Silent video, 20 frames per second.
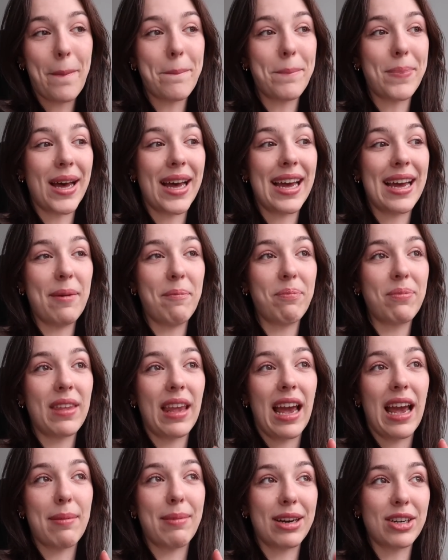But
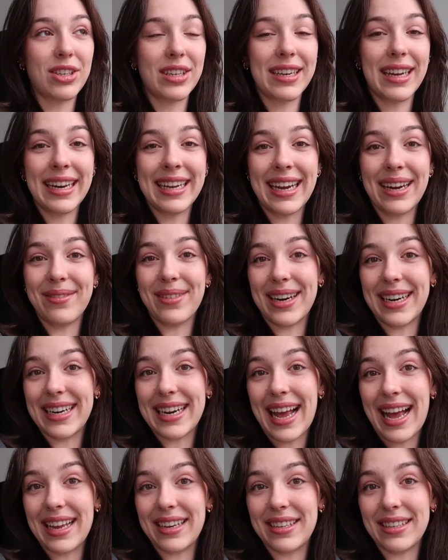I'm actually gonna get ready
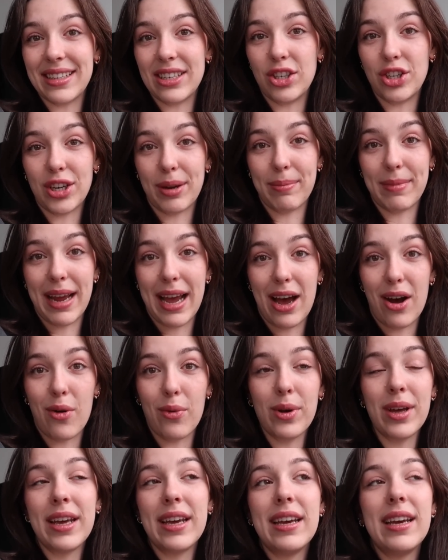to head to the gym
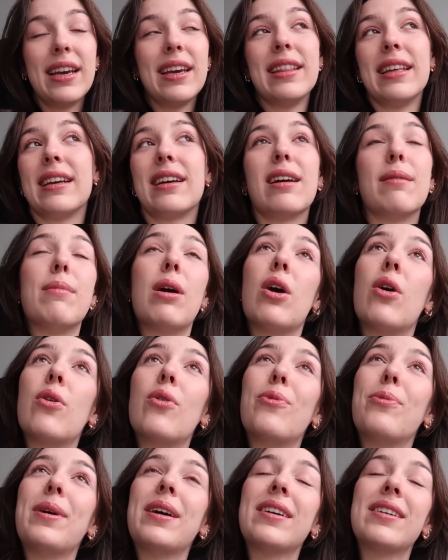now then come
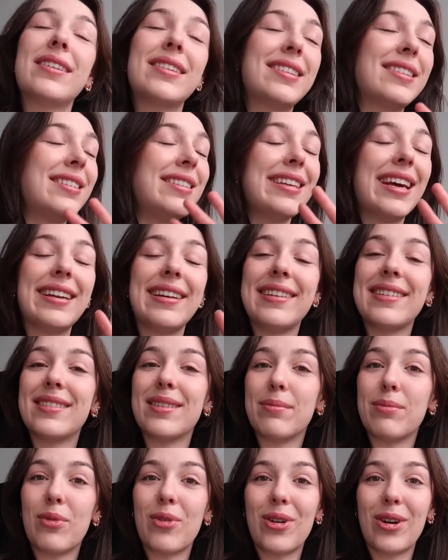home, study
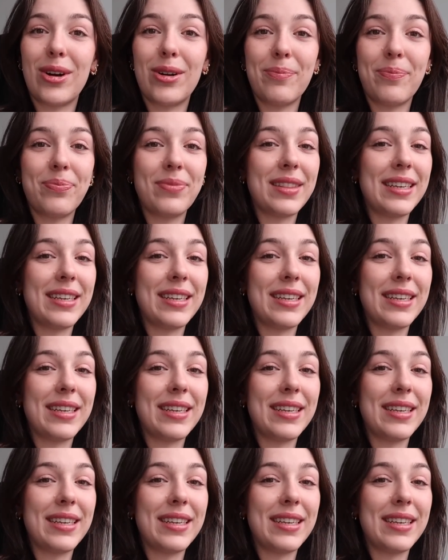some more.